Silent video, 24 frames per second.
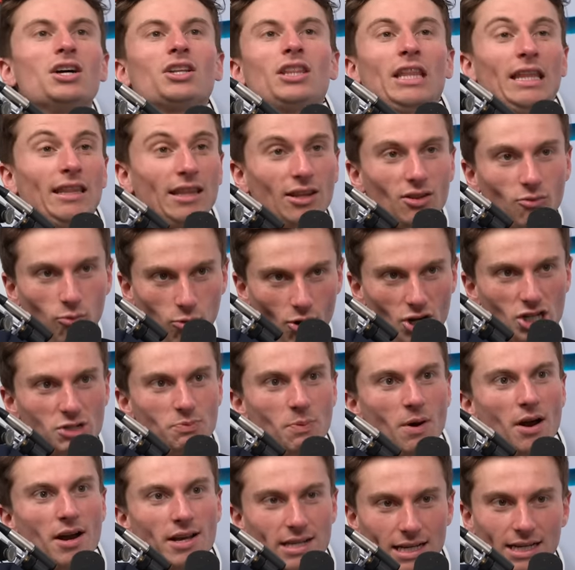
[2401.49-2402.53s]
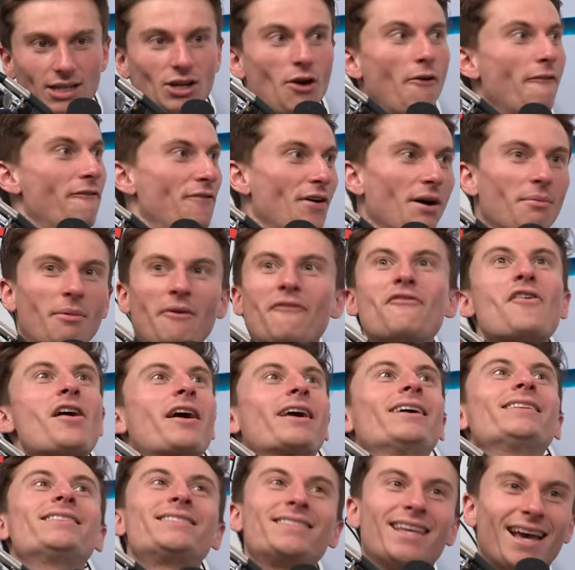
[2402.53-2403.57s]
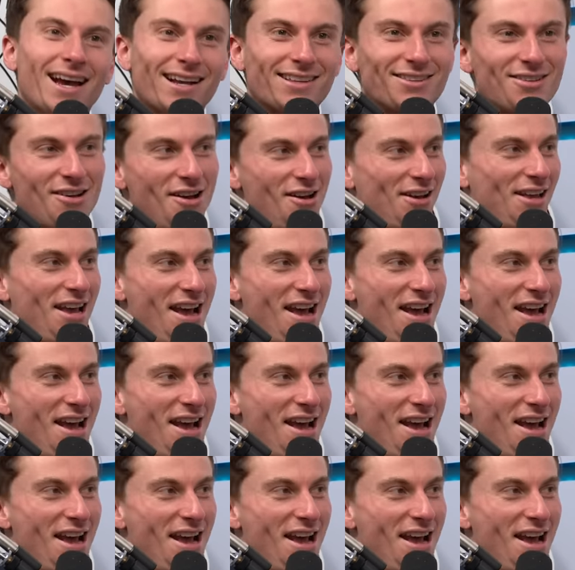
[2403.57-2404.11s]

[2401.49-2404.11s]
And then the worst part is I had to go film a fucking TikTok